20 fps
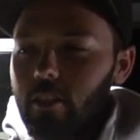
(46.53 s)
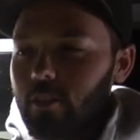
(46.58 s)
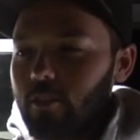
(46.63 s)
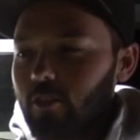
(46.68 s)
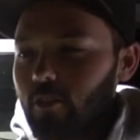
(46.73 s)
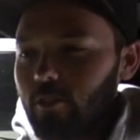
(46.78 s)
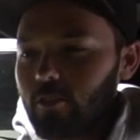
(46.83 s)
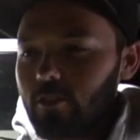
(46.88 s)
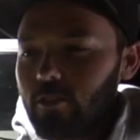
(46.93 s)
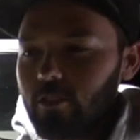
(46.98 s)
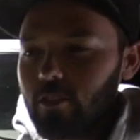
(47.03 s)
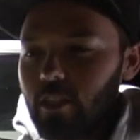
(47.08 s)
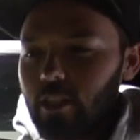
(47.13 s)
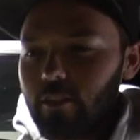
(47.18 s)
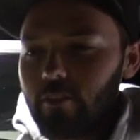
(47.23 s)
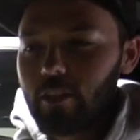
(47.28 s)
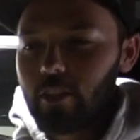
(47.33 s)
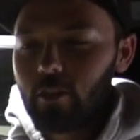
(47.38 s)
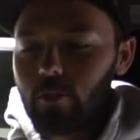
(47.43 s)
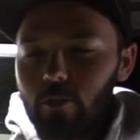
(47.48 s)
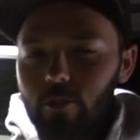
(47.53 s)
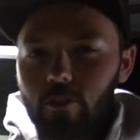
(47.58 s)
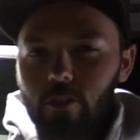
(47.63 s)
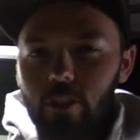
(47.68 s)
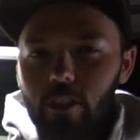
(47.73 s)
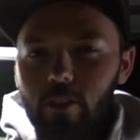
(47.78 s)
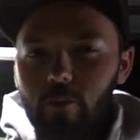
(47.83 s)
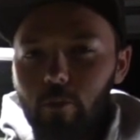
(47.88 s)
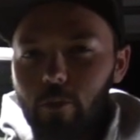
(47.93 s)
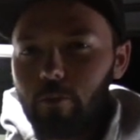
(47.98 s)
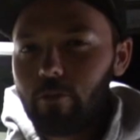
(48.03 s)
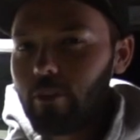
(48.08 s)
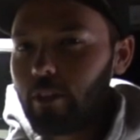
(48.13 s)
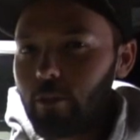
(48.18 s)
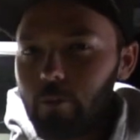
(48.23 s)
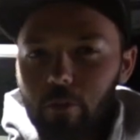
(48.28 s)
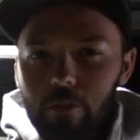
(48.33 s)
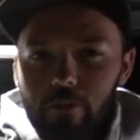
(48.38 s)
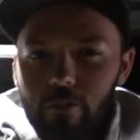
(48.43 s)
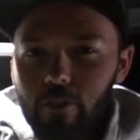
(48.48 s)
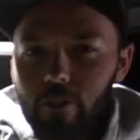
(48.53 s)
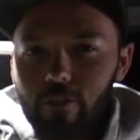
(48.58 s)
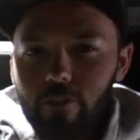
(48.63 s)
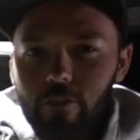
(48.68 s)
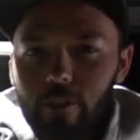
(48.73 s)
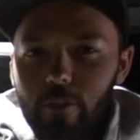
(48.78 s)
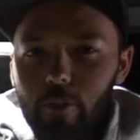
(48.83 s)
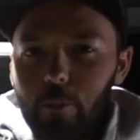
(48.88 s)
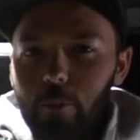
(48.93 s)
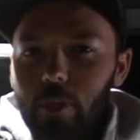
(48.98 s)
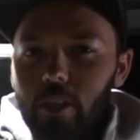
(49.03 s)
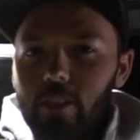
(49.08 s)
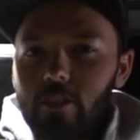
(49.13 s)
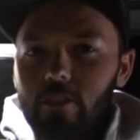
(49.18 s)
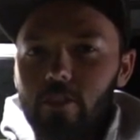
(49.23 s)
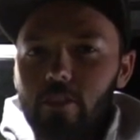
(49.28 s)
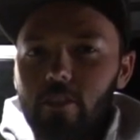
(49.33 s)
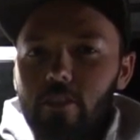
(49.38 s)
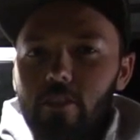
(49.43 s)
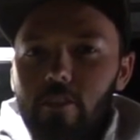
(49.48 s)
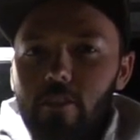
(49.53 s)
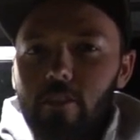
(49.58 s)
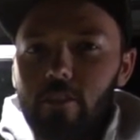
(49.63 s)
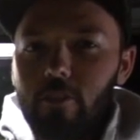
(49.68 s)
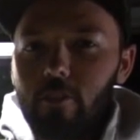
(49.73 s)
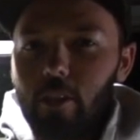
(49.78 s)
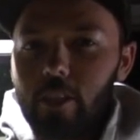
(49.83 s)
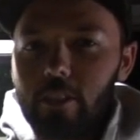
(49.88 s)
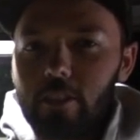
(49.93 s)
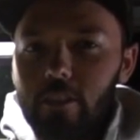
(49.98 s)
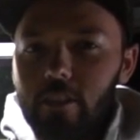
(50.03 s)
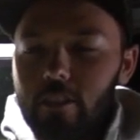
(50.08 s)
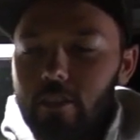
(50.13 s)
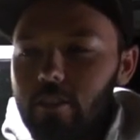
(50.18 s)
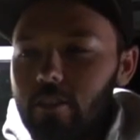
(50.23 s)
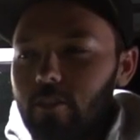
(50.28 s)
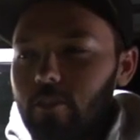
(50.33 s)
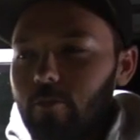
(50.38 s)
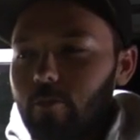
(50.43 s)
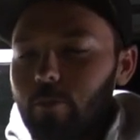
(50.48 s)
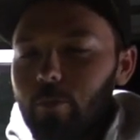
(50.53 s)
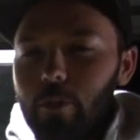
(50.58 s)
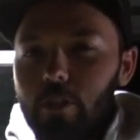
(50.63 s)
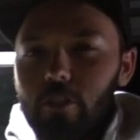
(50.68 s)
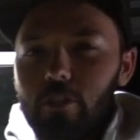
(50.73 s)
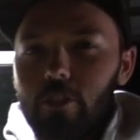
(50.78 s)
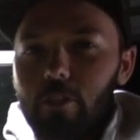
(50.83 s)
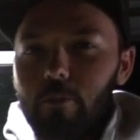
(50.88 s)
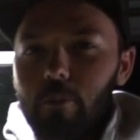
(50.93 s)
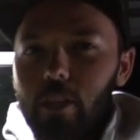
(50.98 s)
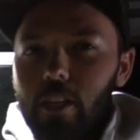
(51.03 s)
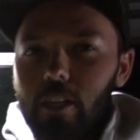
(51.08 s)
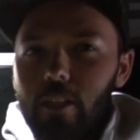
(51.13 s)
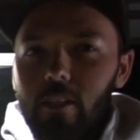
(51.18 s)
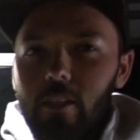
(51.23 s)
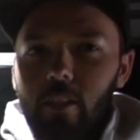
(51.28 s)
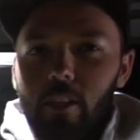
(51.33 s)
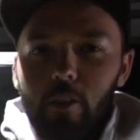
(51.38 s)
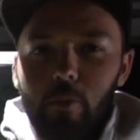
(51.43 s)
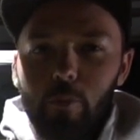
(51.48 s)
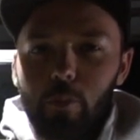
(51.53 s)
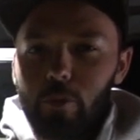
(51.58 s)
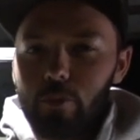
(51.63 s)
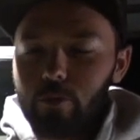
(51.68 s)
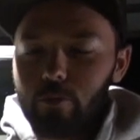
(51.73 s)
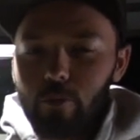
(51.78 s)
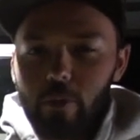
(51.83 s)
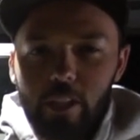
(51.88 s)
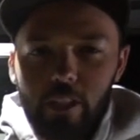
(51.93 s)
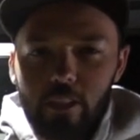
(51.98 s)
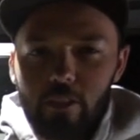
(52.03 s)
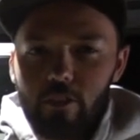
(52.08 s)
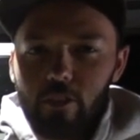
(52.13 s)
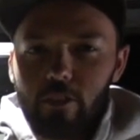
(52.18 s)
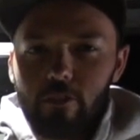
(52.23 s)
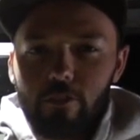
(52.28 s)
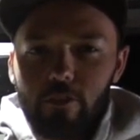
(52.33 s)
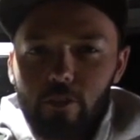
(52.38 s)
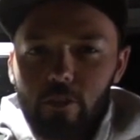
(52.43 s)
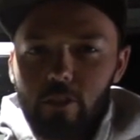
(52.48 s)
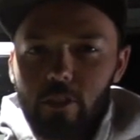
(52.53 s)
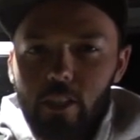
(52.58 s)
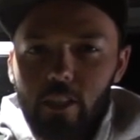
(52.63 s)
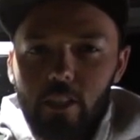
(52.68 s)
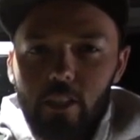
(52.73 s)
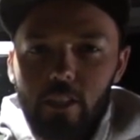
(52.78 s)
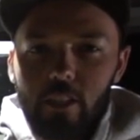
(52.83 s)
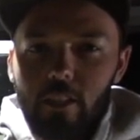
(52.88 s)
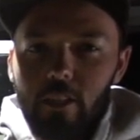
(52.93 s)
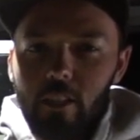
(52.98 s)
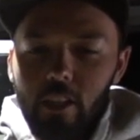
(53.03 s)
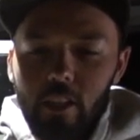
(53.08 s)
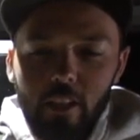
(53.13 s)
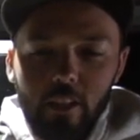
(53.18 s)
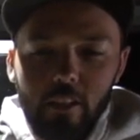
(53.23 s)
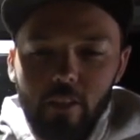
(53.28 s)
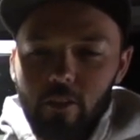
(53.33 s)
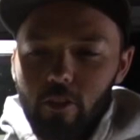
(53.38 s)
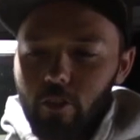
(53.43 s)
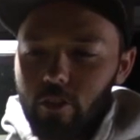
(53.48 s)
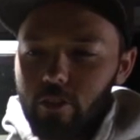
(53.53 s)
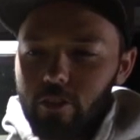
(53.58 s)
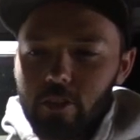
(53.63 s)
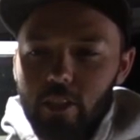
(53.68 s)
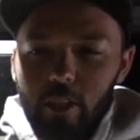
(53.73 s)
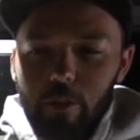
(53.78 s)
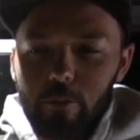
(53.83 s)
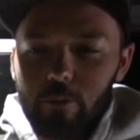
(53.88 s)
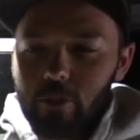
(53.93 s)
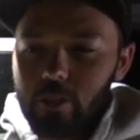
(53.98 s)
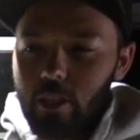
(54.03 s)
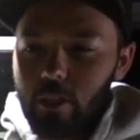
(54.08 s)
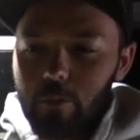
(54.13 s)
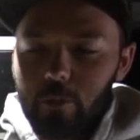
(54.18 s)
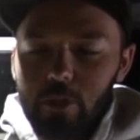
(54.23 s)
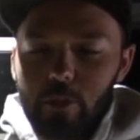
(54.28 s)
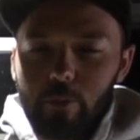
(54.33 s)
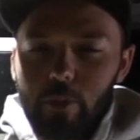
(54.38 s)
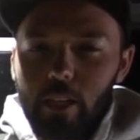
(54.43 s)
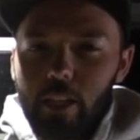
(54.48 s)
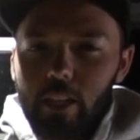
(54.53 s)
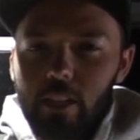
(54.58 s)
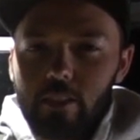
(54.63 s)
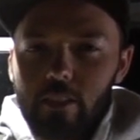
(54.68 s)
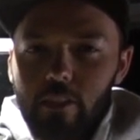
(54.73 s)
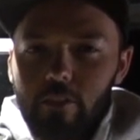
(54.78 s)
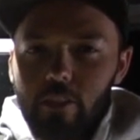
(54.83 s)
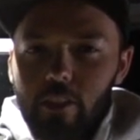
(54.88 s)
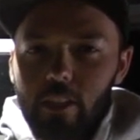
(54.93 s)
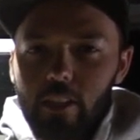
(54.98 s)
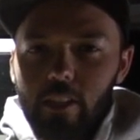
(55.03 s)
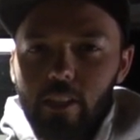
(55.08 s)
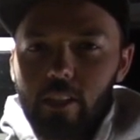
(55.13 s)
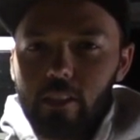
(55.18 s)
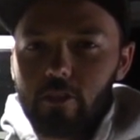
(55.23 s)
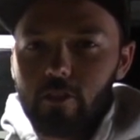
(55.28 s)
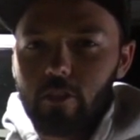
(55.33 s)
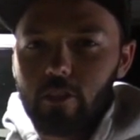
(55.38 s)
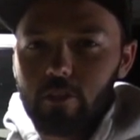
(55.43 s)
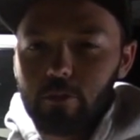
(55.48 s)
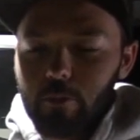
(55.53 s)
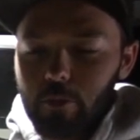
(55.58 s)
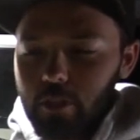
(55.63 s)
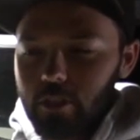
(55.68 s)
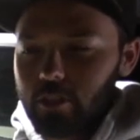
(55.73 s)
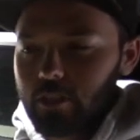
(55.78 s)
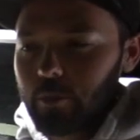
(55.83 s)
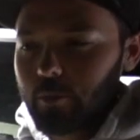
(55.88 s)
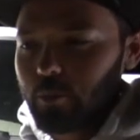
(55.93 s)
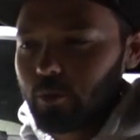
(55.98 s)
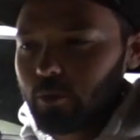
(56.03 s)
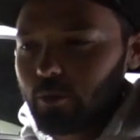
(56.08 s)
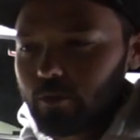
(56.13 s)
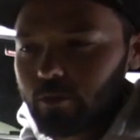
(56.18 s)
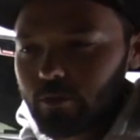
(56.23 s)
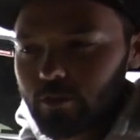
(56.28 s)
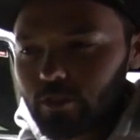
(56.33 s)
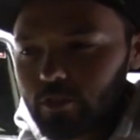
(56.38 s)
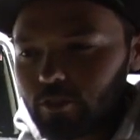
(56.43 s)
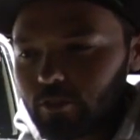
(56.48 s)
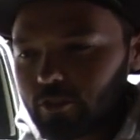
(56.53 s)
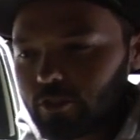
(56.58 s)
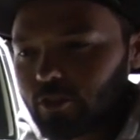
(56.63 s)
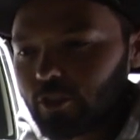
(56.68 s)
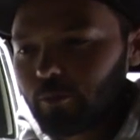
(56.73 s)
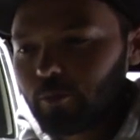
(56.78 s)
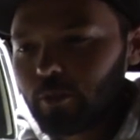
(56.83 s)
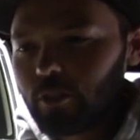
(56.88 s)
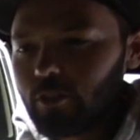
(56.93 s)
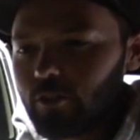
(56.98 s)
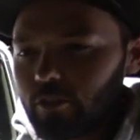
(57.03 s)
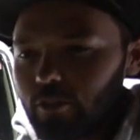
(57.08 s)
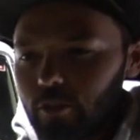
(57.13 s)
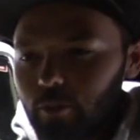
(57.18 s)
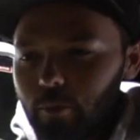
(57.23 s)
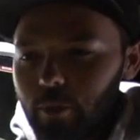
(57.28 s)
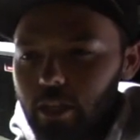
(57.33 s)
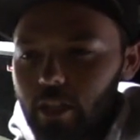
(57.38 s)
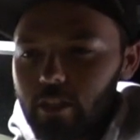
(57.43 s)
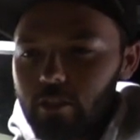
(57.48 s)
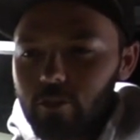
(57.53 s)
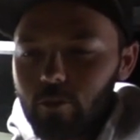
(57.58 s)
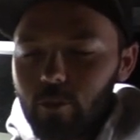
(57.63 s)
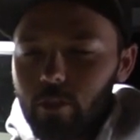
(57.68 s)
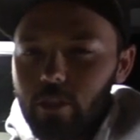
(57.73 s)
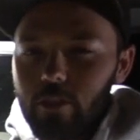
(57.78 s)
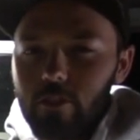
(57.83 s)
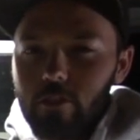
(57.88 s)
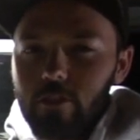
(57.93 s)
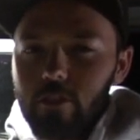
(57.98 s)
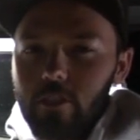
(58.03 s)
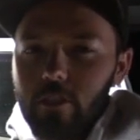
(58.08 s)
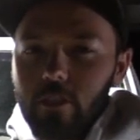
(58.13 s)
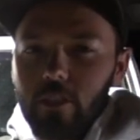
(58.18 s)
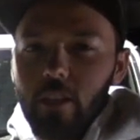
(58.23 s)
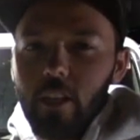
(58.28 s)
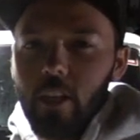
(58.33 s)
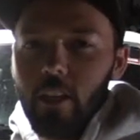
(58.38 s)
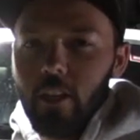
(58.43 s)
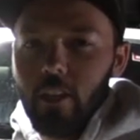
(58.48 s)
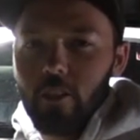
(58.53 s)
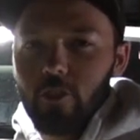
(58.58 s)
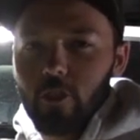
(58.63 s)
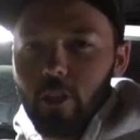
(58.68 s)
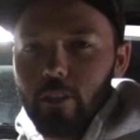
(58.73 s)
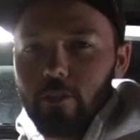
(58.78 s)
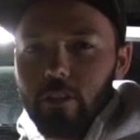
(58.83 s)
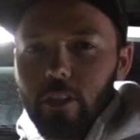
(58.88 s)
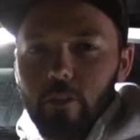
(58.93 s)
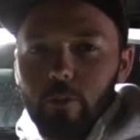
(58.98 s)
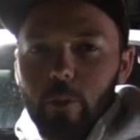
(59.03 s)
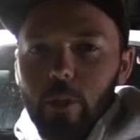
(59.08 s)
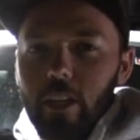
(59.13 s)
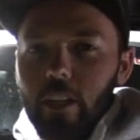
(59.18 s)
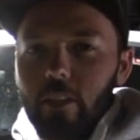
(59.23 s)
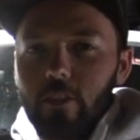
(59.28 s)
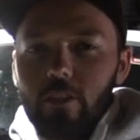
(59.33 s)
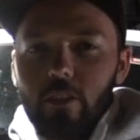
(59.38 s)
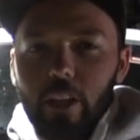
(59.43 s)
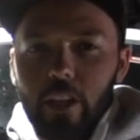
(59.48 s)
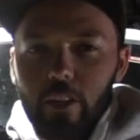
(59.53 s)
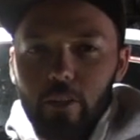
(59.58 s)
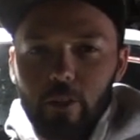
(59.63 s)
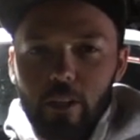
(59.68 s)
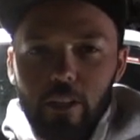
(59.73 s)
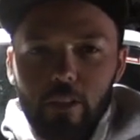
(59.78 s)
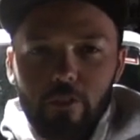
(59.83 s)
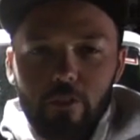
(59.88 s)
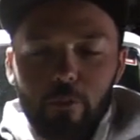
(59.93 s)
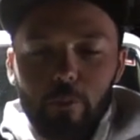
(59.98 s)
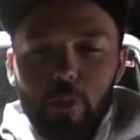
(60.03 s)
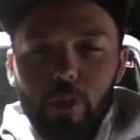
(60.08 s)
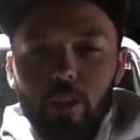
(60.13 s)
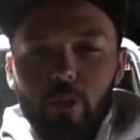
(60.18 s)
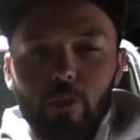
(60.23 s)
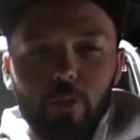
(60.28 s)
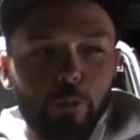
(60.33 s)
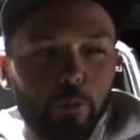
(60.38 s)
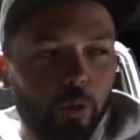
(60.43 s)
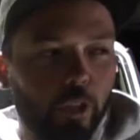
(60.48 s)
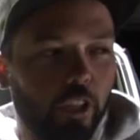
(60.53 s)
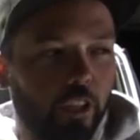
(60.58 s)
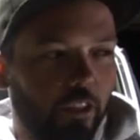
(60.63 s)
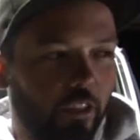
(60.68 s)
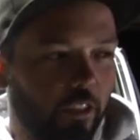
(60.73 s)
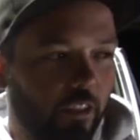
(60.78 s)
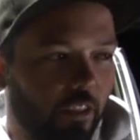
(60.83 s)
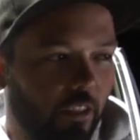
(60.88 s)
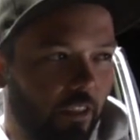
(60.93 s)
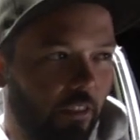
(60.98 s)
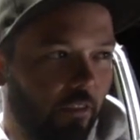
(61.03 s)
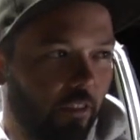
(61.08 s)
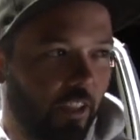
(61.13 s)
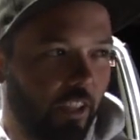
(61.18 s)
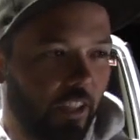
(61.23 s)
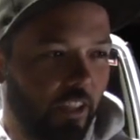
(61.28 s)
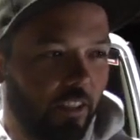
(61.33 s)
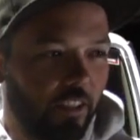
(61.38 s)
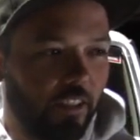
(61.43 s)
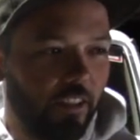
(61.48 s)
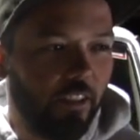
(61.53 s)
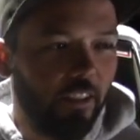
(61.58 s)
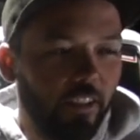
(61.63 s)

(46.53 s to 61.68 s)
So it's kind of like an older thing. We found one for $50 on Craigslist, pretty cheap buy. Bolts right into the 4L80, all the same splines, everything like that. So that was pretty simple. Still slip yoke in the back, so we used a drive shaft we had laying around from our old pre-owner right here.